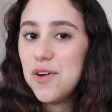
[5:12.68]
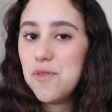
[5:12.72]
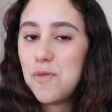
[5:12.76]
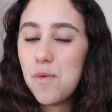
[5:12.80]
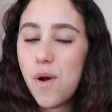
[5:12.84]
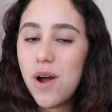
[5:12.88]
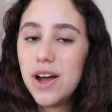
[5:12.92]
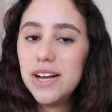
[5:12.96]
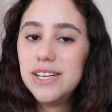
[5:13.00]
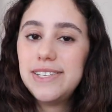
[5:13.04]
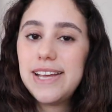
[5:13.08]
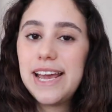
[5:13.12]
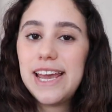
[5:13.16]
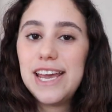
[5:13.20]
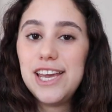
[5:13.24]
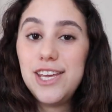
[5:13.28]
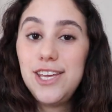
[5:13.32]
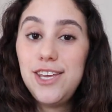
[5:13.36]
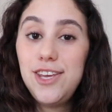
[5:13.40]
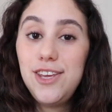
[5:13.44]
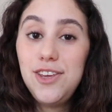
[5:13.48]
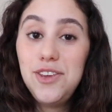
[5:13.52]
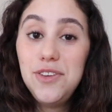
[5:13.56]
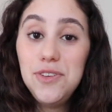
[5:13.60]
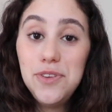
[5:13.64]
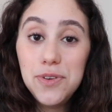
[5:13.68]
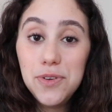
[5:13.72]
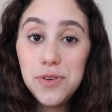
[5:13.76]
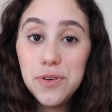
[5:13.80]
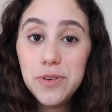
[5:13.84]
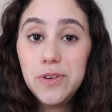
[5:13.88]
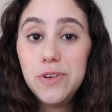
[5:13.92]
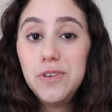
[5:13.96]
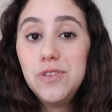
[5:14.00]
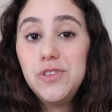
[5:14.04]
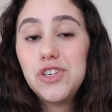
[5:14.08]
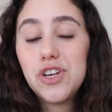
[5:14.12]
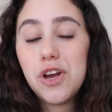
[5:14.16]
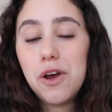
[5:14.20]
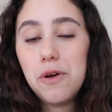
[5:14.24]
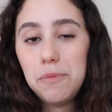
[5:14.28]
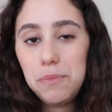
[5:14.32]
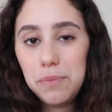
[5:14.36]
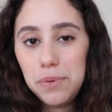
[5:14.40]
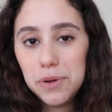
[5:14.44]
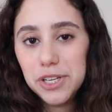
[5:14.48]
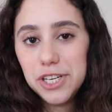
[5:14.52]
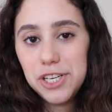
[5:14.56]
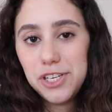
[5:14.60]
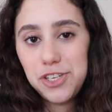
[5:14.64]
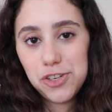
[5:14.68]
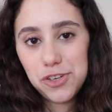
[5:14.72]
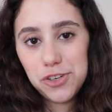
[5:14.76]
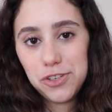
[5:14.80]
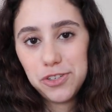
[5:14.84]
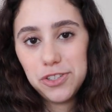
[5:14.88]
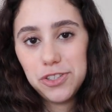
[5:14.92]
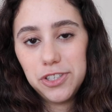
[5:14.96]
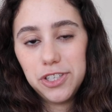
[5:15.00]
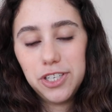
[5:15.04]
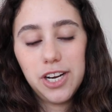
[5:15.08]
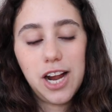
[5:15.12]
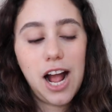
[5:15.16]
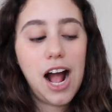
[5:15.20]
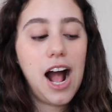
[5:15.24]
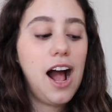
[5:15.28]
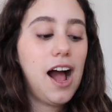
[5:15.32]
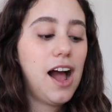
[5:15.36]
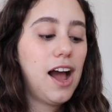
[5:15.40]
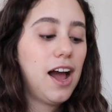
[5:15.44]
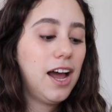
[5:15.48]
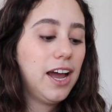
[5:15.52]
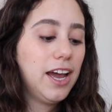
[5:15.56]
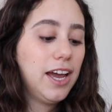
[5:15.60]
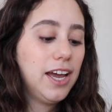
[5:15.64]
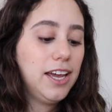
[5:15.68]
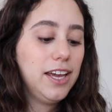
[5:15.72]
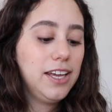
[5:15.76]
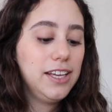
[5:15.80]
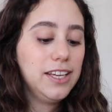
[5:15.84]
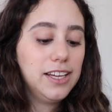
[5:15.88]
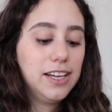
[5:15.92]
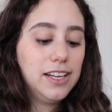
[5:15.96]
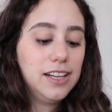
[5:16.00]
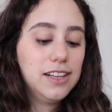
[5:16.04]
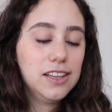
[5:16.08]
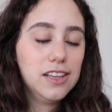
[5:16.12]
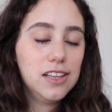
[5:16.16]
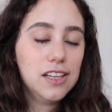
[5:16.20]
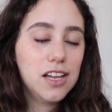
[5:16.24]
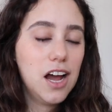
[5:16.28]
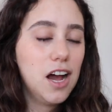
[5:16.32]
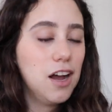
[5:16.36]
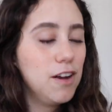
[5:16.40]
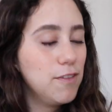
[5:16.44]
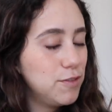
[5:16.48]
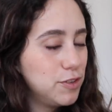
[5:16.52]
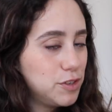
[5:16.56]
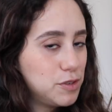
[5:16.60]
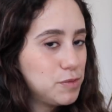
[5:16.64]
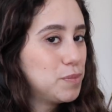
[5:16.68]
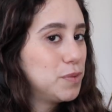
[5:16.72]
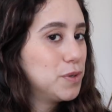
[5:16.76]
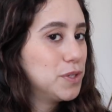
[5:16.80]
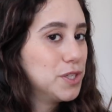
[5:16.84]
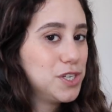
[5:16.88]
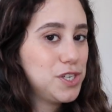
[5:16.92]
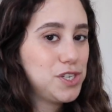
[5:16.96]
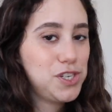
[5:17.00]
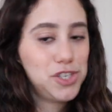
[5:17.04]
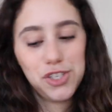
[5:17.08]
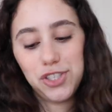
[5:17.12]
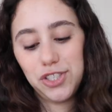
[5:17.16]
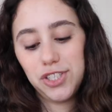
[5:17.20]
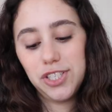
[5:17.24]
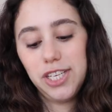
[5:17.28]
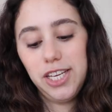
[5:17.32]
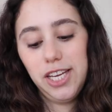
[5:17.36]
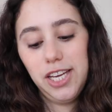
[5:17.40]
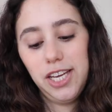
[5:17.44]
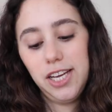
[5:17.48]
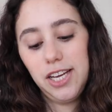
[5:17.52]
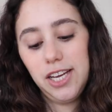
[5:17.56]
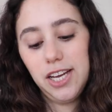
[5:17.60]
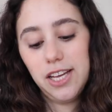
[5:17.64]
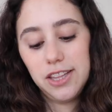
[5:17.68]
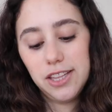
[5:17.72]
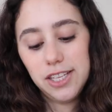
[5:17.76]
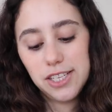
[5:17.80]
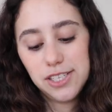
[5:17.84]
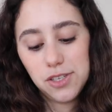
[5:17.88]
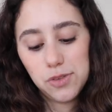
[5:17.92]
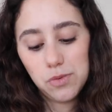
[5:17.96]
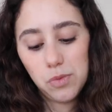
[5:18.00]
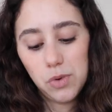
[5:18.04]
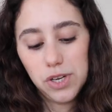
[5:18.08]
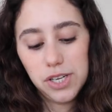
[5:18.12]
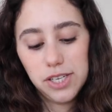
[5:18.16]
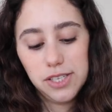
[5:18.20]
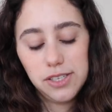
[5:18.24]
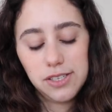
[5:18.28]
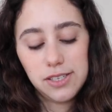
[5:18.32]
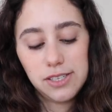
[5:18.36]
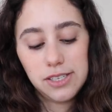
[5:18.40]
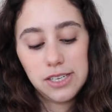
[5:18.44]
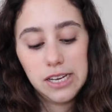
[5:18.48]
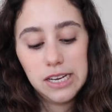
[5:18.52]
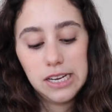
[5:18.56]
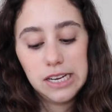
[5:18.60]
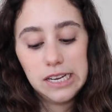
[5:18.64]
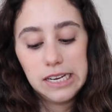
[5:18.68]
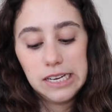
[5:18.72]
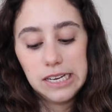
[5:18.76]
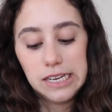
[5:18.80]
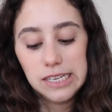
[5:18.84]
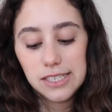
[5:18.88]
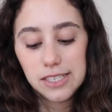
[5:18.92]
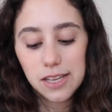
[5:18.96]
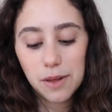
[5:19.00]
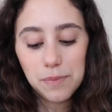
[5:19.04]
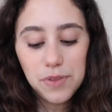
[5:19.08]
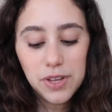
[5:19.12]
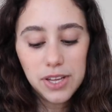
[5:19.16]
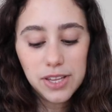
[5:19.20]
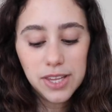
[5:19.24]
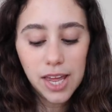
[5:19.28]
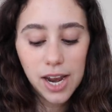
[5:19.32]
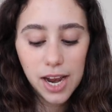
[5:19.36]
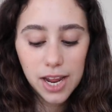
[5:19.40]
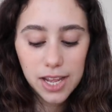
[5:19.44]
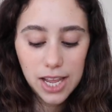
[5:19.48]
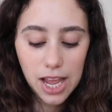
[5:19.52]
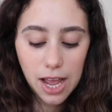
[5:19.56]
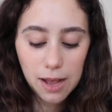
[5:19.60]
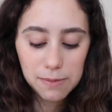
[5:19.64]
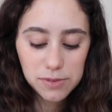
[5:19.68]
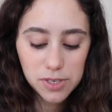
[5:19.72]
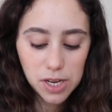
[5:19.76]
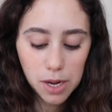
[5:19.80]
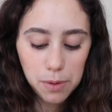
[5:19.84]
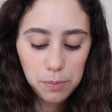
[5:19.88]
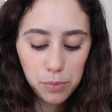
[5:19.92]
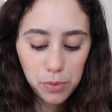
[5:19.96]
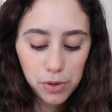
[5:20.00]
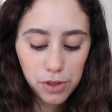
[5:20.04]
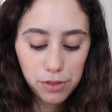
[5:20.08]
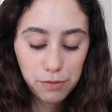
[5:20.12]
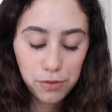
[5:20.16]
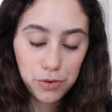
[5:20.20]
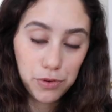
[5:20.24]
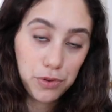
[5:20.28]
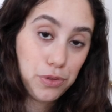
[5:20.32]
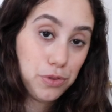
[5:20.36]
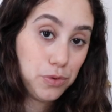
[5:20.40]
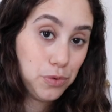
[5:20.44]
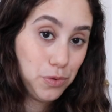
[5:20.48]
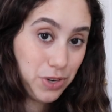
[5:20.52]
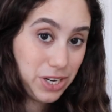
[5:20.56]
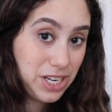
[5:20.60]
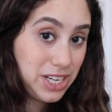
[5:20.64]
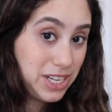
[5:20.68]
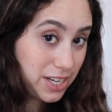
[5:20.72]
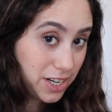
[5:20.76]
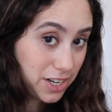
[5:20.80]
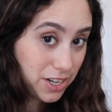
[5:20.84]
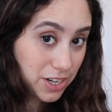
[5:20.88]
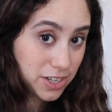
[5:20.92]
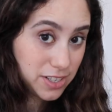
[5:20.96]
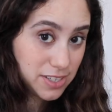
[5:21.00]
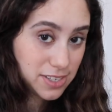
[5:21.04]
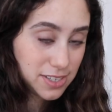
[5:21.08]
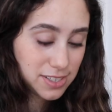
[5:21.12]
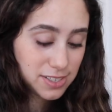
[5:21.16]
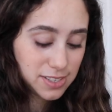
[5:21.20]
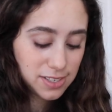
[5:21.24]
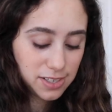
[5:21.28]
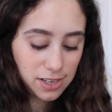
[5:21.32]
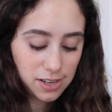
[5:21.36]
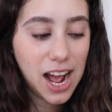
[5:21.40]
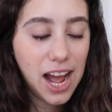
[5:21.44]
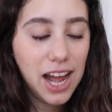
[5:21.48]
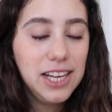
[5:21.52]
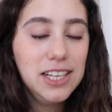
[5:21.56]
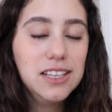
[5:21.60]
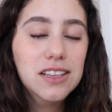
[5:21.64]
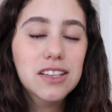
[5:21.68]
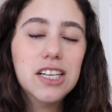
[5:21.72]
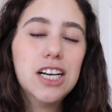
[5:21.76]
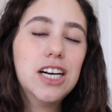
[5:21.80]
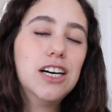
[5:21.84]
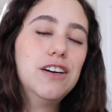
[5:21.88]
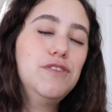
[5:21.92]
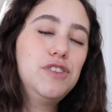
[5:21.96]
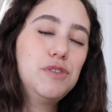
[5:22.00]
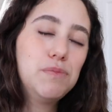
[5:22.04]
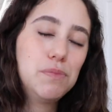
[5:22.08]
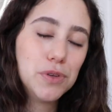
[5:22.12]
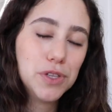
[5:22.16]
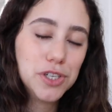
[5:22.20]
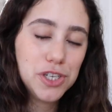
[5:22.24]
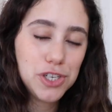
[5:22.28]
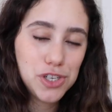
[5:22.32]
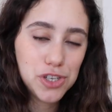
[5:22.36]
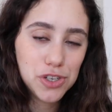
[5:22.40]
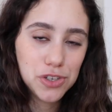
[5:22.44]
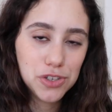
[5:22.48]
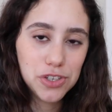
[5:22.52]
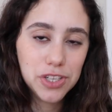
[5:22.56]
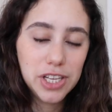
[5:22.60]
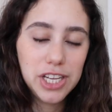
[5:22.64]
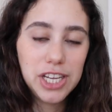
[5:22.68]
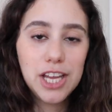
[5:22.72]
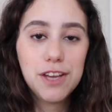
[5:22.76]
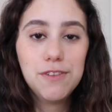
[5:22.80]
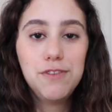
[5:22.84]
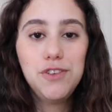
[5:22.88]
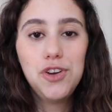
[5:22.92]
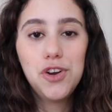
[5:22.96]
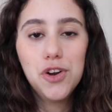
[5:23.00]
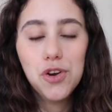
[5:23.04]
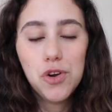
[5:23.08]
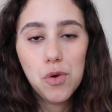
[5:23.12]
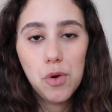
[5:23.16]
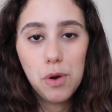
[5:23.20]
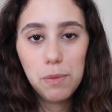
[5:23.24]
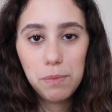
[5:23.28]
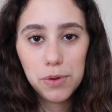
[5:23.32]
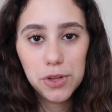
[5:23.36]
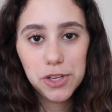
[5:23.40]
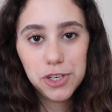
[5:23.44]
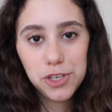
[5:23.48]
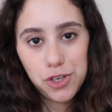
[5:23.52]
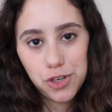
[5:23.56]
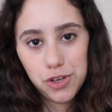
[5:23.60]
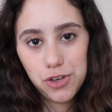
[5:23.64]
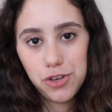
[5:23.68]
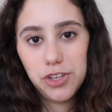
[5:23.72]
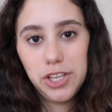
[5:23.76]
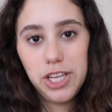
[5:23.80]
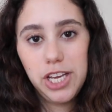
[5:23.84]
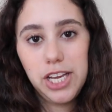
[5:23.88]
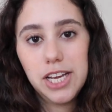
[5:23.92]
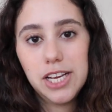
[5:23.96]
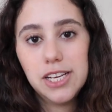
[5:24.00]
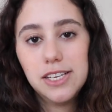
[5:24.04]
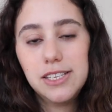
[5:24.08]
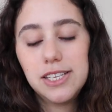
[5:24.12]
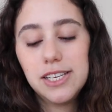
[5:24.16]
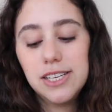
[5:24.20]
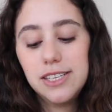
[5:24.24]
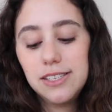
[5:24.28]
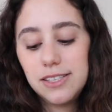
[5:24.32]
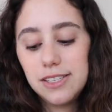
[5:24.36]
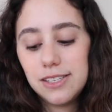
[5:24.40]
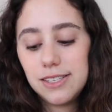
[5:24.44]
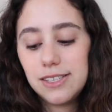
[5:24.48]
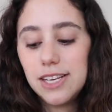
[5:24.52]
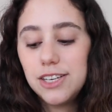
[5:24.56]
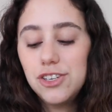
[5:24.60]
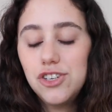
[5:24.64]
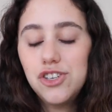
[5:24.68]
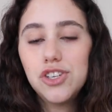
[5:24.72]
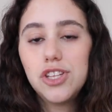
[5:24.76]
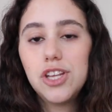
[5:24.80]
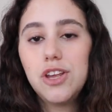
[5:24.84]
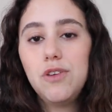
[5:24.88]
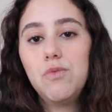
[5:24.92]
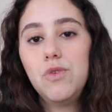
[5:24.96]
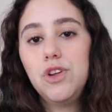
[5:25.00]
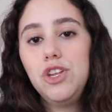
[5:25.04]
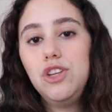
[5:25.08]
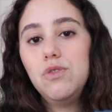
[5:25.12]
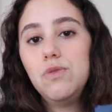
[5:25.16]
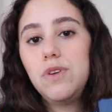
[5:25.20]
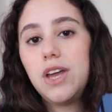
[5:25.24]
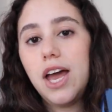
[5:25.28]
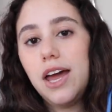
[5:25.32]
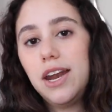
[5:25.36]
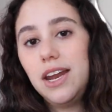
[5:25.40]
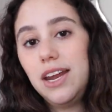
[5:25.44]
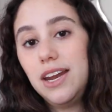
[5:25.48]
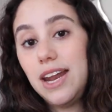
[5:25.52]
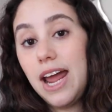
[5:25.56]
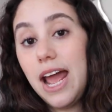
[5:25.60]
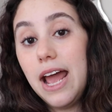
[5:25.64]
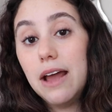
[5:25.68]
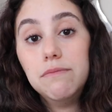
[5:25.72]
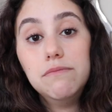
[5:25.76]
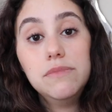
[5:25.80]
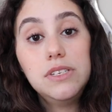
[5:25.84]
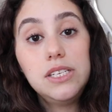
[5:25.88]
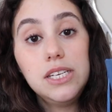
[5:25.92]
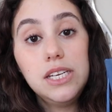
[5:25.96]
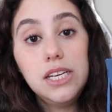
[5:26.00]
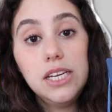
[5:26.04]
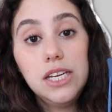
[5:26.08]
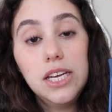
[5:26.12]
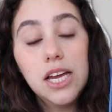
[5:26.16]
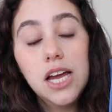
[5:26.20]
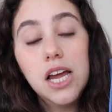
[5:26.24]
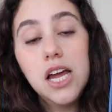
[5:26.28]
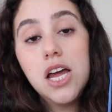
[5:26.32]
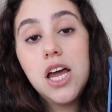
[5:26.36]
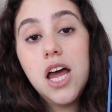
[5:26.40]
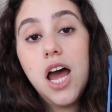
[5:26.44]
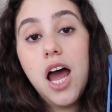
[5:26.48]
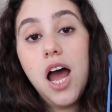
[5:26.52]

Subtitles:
was a huge bullet journaler. I loved bullet journaling. This was something that I kept up with for 3 years. I loved bullet journaling. If you don't know what bullet journaling is, it's essentially when you get an empty